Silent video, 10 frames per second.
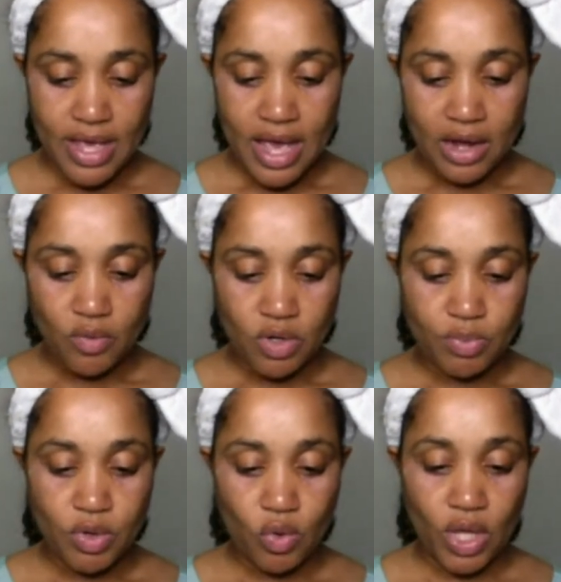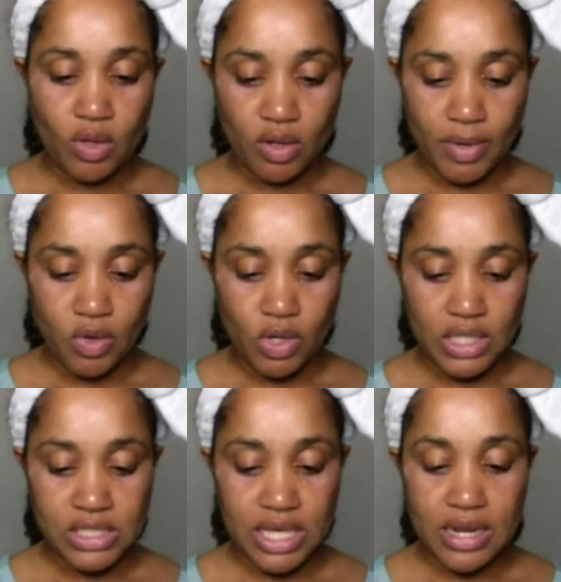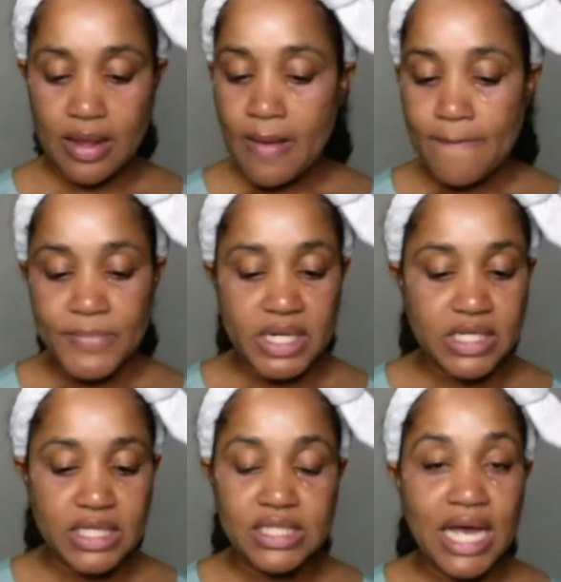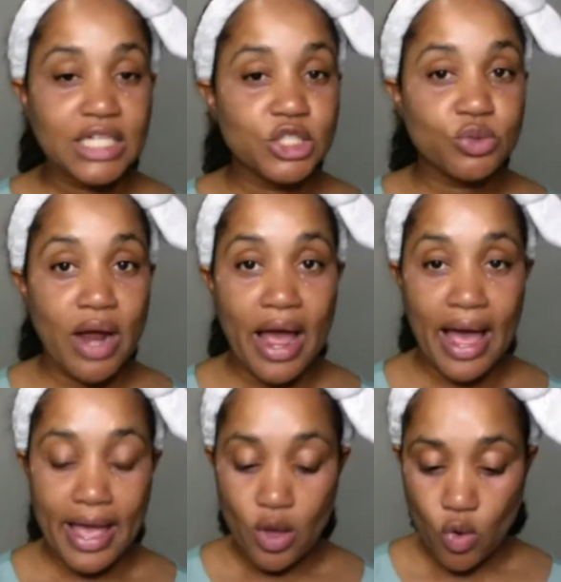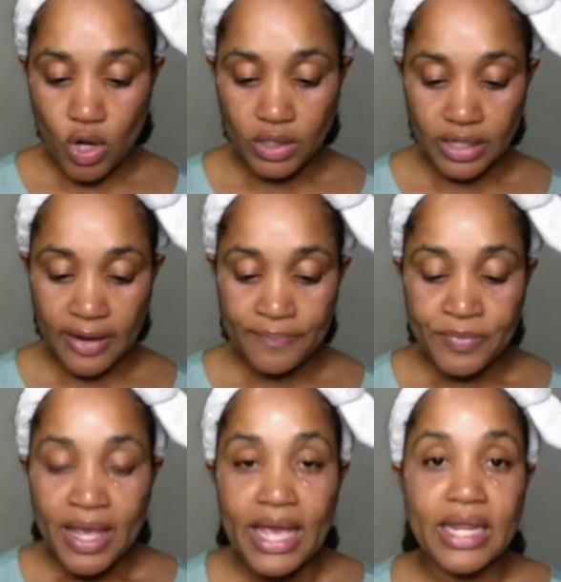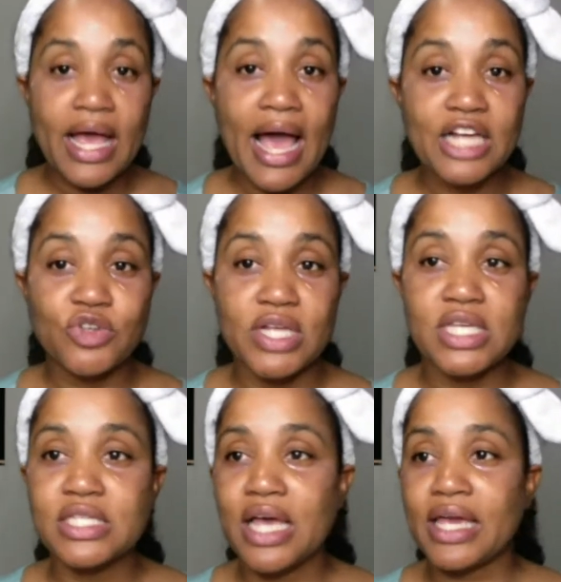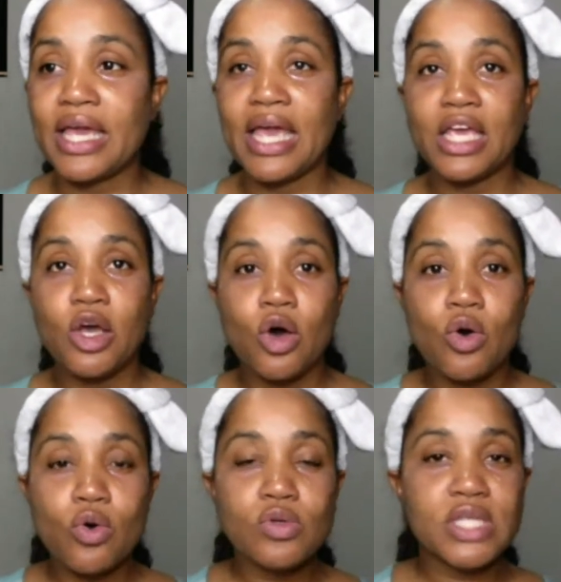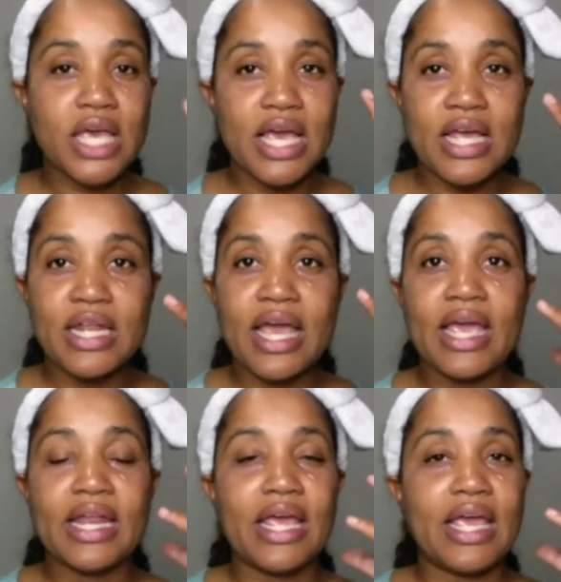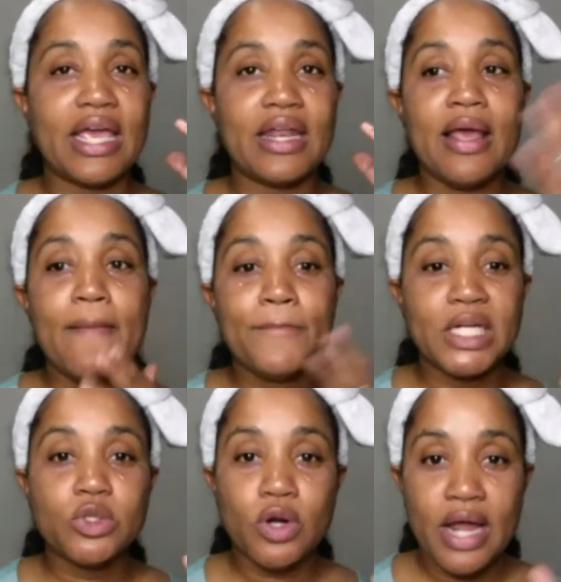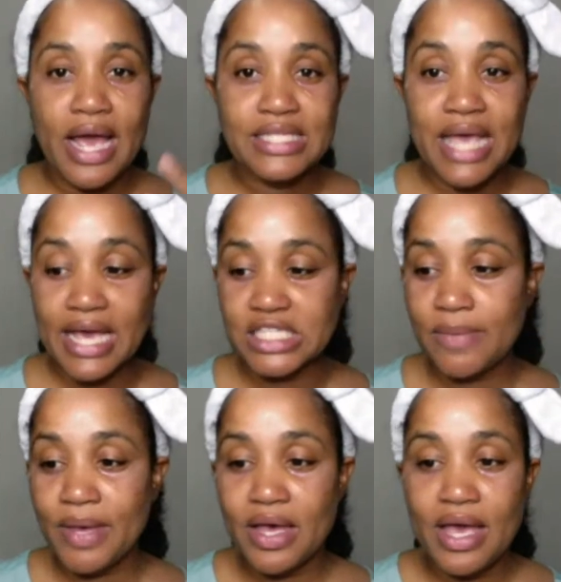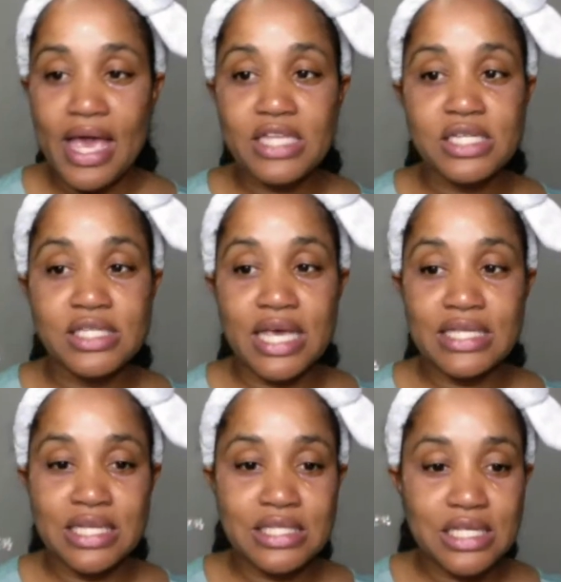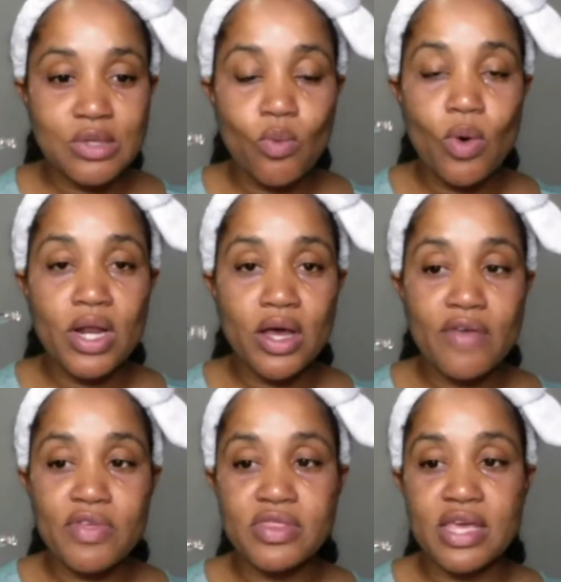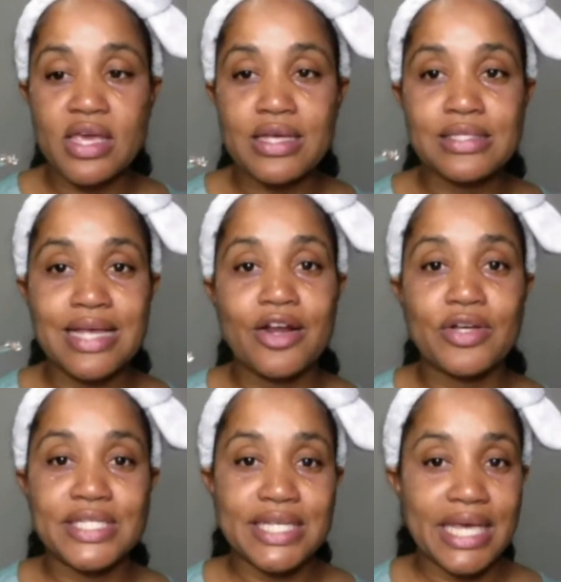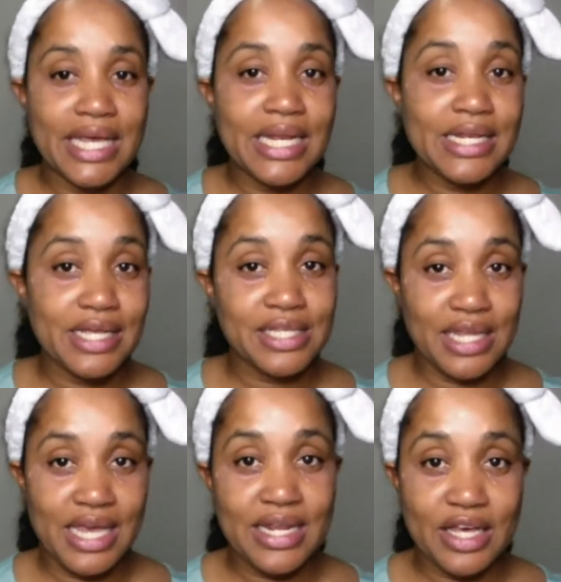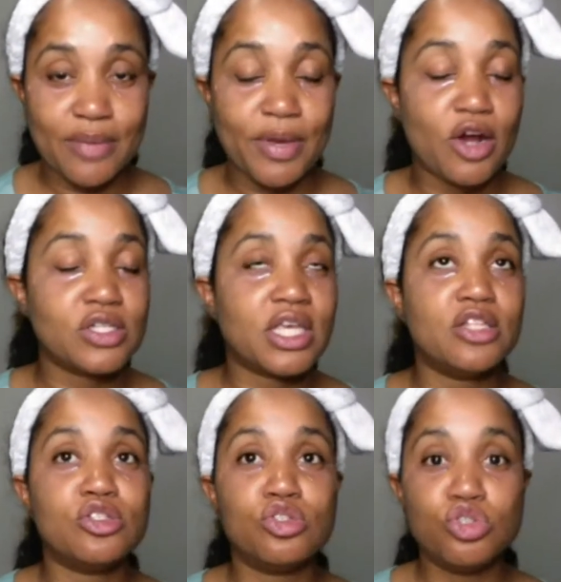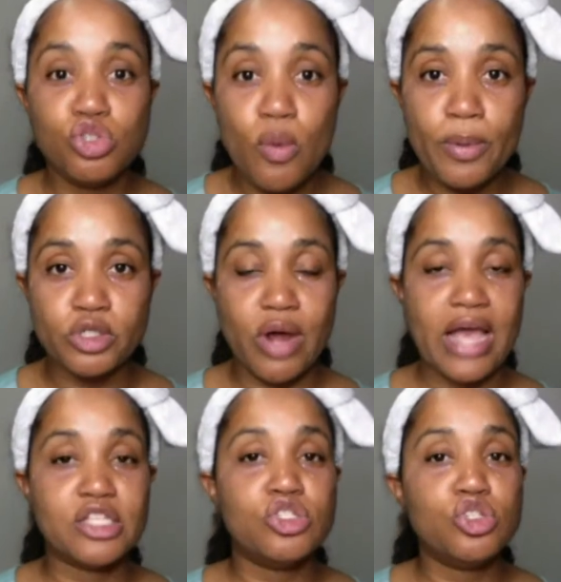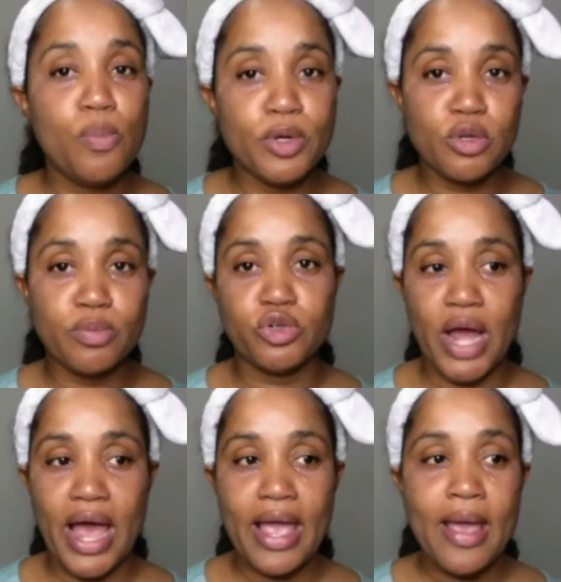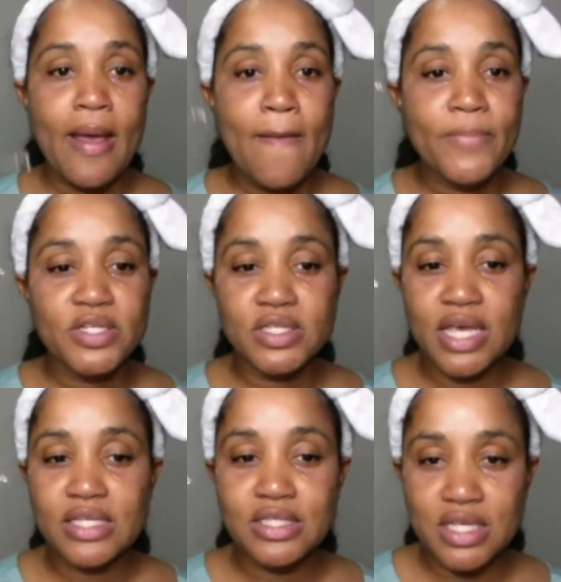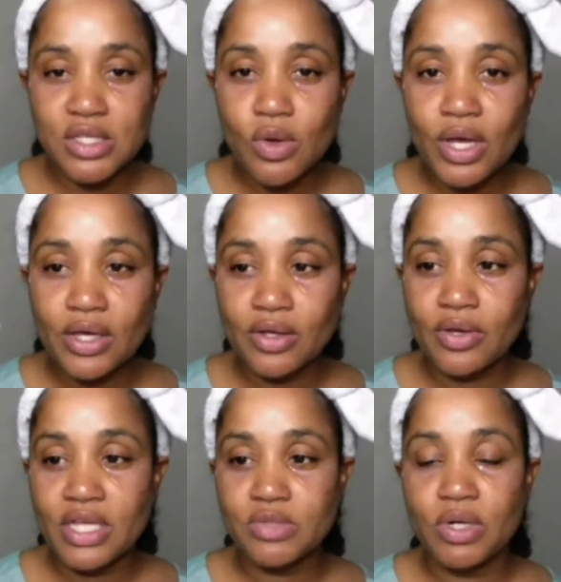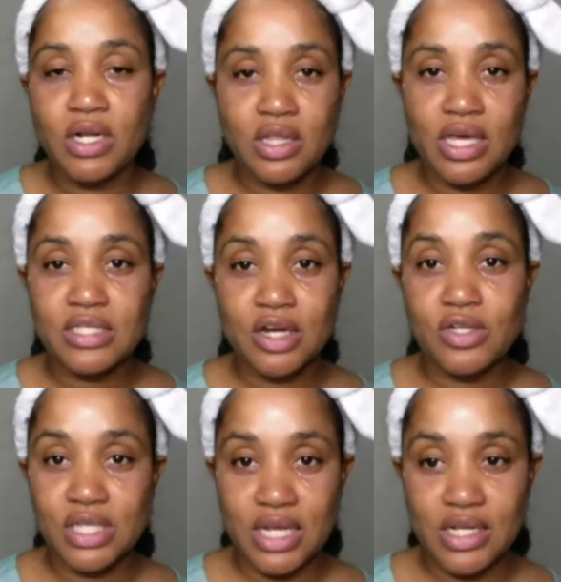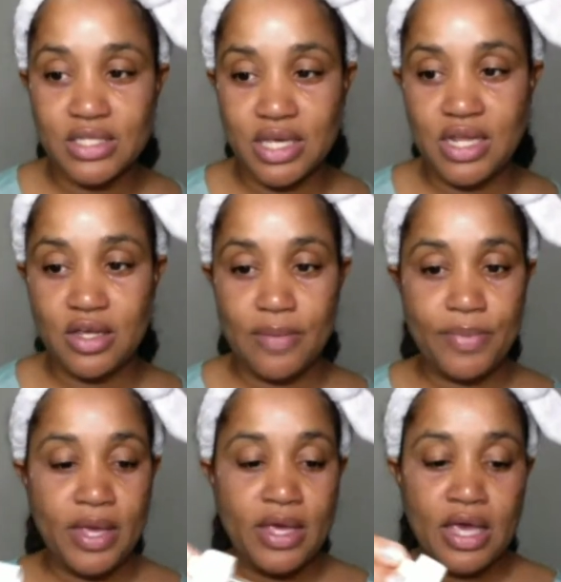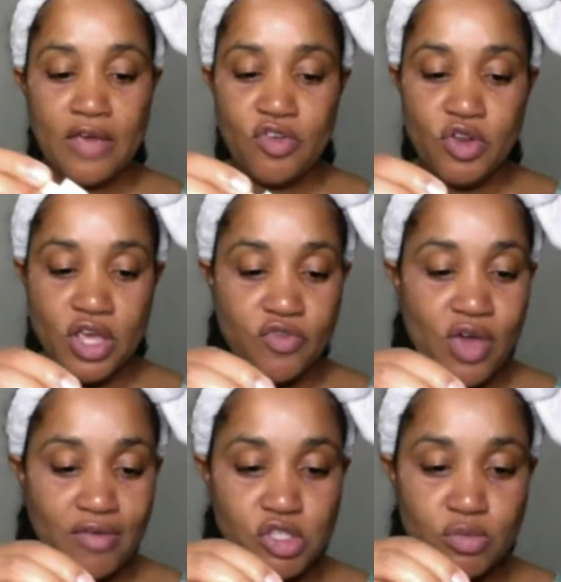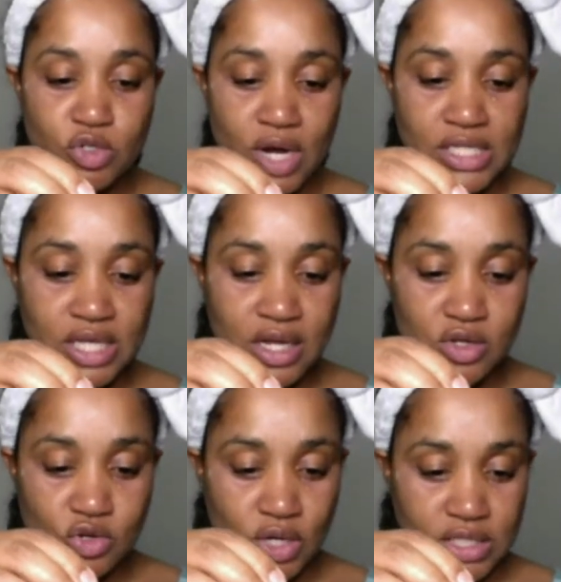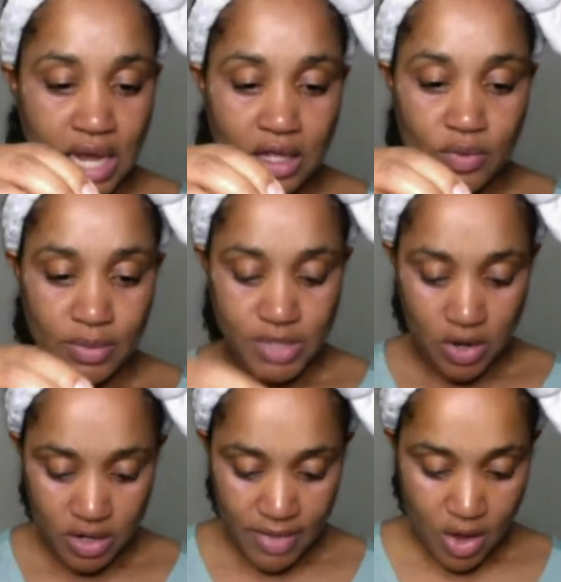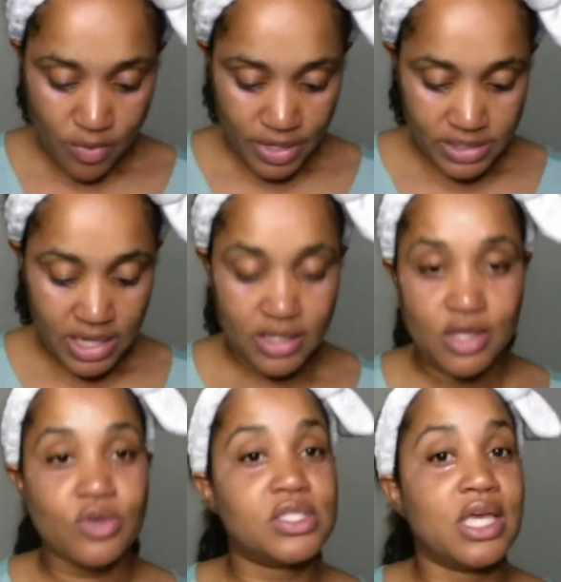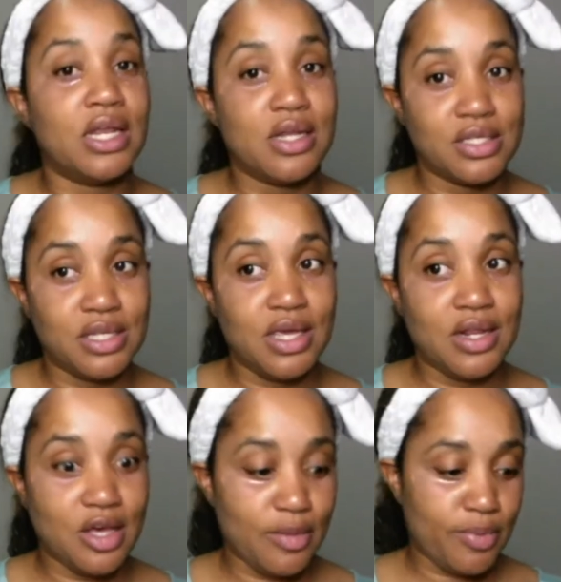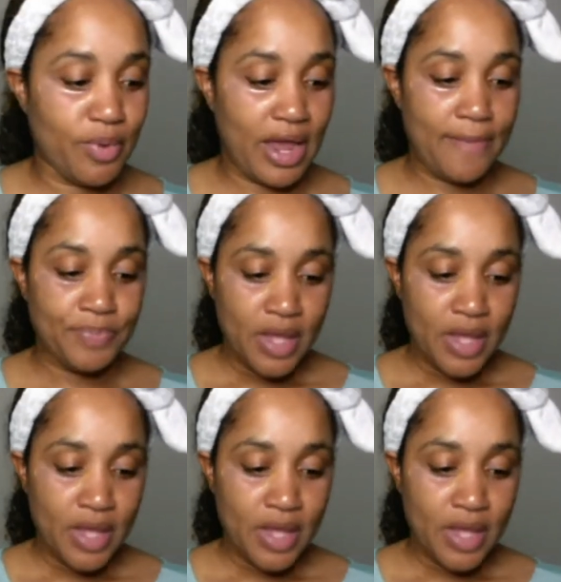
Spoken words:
I don't want to put oil on my oily skin, but it does not dry oily, and it hydrates. It's like it goes in and it. My daughter has eczema, and she says this is one of the things that her skin doesn't eat up. Her skin's super dry, super duper dry, but she says this oil is one of the things that her skin doesn't eat up. If you have super dry skin, you know exactly what I'm talking about when I say that your skin doesn't eat up, right?